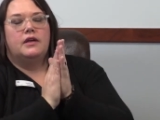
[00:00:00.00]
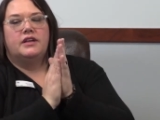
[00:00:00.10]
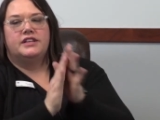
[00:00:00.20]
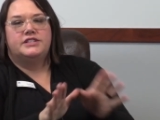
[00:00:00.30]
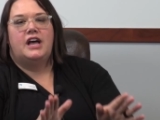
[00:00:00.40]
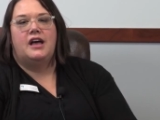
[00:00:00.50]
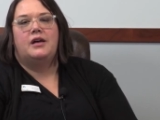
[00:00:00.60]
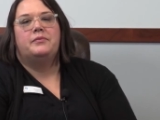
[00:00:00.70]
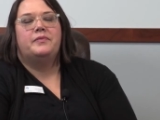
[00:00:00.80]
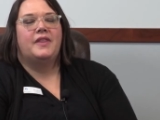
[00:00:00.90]
Good
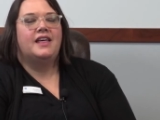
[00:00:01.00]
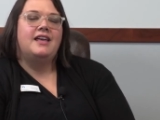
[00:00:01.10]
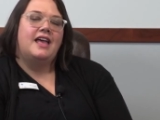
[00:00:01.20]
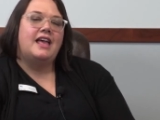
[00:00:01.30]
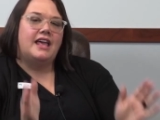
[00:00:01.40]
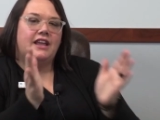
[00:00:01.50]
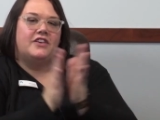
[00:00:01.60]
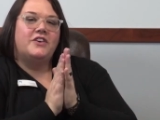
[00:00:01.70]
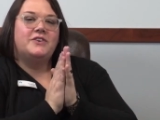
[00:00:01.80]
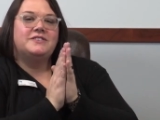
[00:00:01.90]
job. And it
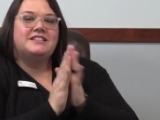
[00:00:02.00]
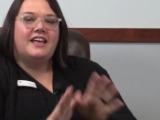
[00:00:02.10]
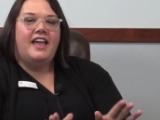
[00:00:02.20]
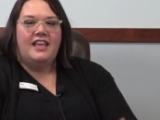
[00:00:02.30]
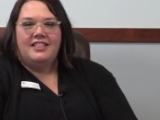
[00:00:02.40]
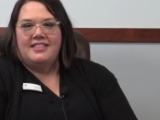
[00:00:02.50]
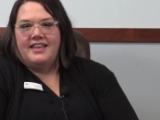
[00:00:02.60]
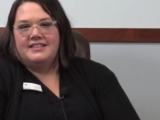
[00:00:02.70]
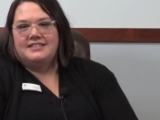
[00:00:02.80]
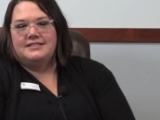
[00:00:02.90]
goes like
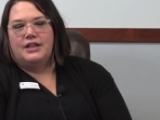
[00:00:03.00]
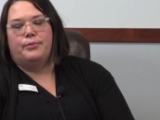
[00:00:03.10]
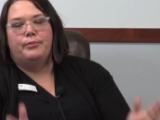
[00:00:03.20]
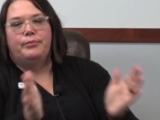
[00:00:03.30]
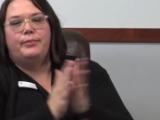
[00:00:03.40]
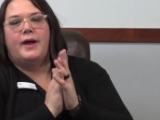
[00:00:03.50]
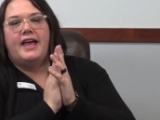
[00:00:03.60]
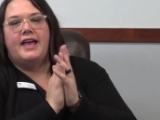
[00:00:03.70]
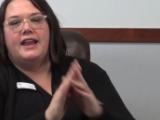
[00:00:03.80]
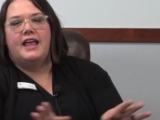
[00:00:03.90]
this.
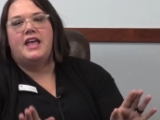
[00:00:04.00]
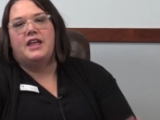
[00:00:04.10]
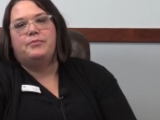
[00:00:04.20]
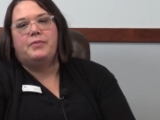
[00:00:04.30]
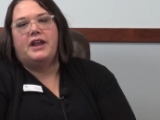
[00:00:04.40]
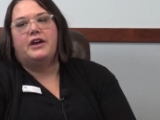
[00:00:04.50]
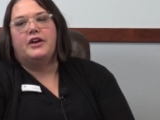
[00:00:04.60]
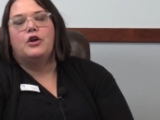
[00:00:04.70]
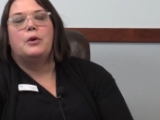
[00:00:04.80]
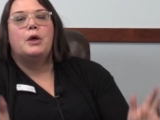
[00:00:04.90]
Bread and butter,
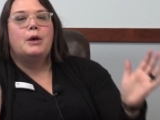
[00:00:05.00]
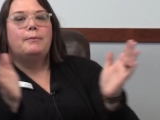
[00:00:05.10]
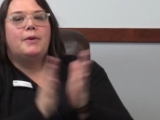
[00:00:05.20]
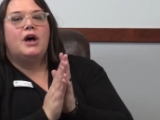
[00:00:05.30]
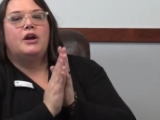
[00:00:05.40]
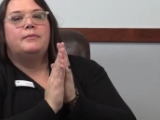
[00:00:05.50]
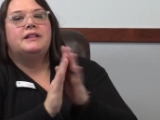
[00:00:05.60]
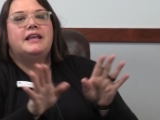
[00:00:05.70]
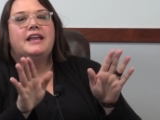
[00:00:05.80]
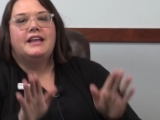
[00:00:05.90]

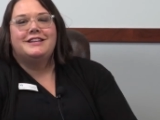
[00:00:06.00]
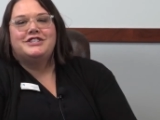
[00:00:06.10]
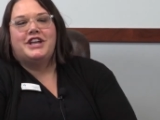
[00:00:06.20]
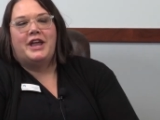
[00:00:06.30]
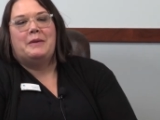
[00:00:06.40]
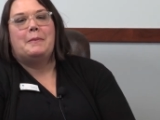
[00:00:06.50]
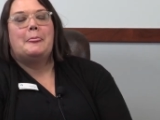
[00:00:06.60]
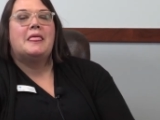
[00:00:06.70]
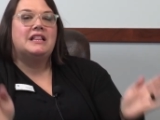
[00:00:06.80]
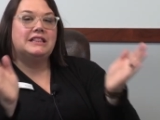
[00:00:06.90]
marmalade and jam.
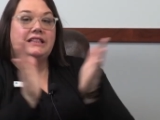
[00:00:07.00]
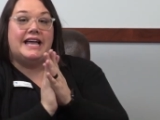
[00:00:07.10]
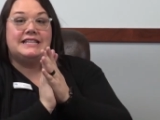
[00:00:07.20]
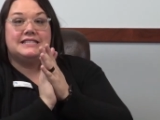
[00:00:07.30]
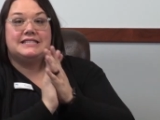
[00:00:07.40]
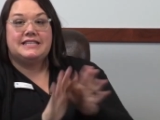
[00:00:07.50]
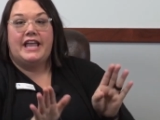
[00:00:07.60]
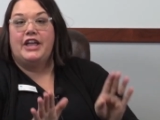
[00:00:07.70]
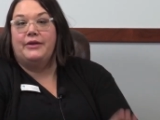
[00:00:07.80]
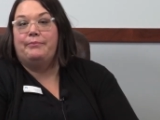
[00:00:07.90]
Let's
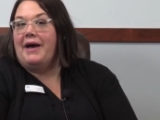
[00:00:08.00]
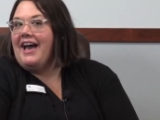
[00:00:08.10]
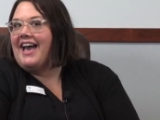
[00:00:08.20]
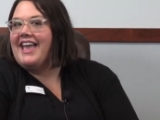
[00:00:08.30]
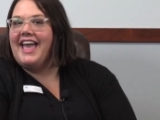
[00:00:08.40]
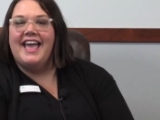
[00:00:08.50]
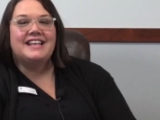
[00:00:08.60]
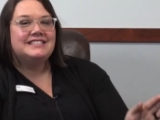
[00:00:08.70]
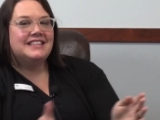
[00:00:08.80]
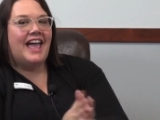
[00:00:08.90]
say goodbye
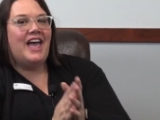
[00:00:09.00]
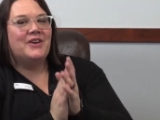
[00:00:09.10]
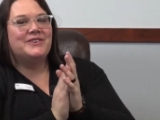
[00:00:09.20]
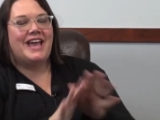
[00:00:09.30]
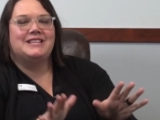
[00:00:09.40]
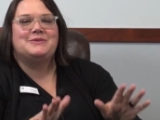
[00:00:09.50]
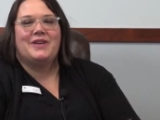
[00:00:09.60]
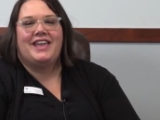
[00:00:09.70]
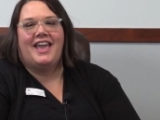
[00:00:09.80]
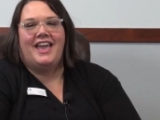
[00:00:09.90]
as loud as we
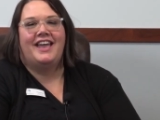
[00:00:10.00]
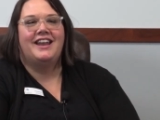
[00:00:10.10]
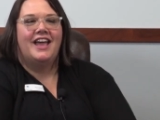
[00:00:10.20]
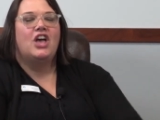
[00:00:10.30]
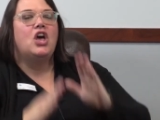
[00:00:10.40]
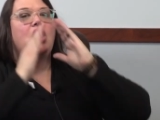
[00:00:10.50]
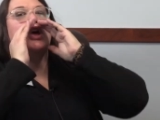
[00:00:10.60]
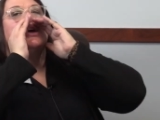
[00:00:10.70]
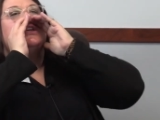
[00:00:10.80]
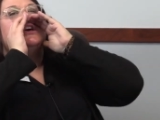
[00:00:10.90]
can.
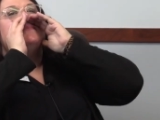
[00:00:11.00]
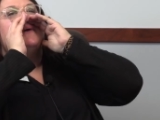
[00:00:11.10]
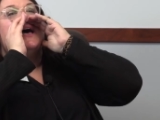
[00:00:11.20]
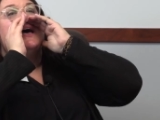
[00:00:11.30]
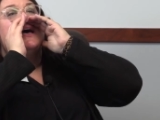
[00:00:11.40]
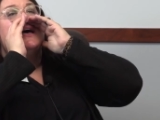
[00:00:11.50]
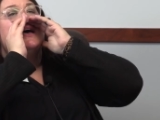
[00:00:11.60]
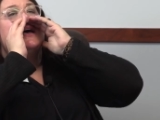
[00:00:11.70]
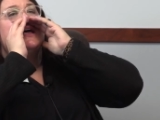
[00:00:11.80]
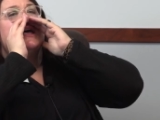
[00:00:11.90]

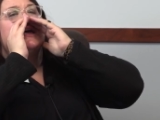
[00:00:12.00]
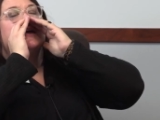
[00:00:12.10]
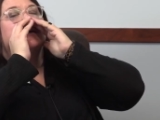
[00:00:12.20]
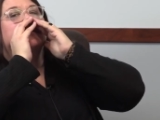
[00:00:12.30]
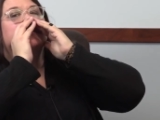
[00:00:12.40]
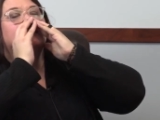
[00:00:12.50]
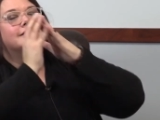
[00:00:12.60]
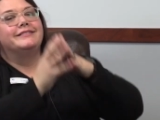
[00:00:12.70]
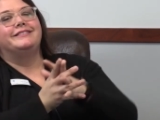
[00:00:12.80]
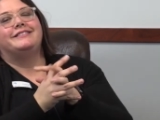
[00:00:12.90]
Goodbye!
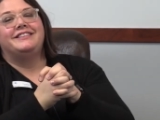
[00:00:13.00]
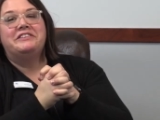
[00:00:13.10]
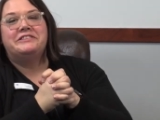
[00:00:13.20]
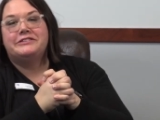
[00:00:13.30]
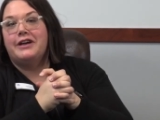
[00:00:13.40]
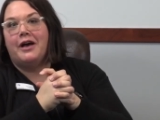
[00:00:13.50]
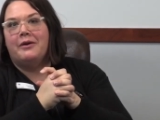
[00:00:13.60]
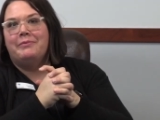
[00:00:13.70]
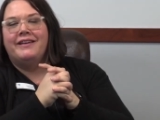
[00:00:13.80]
Good job.